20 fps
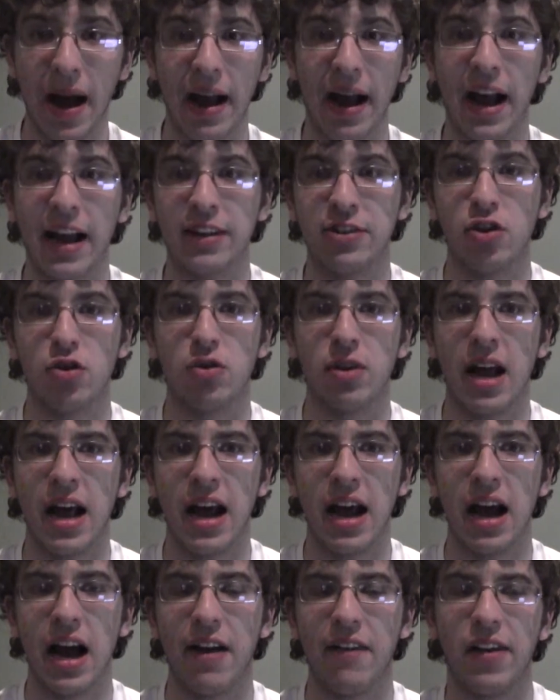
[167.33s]
I, I, don't
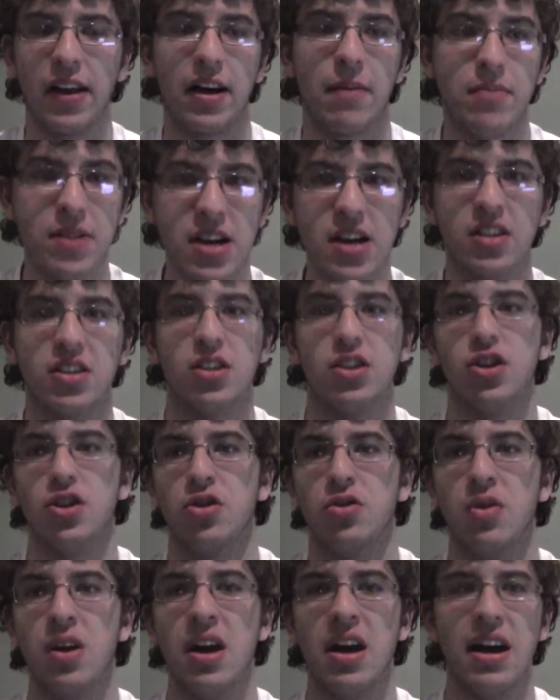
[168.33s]
have. I have like a
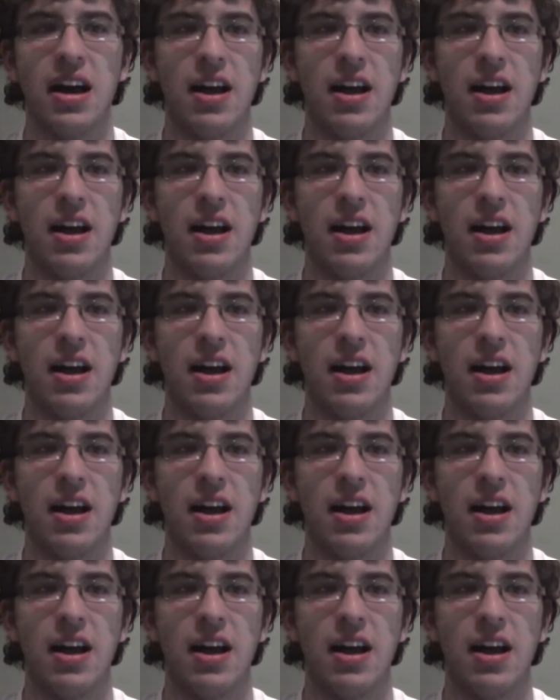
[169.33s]
PS2.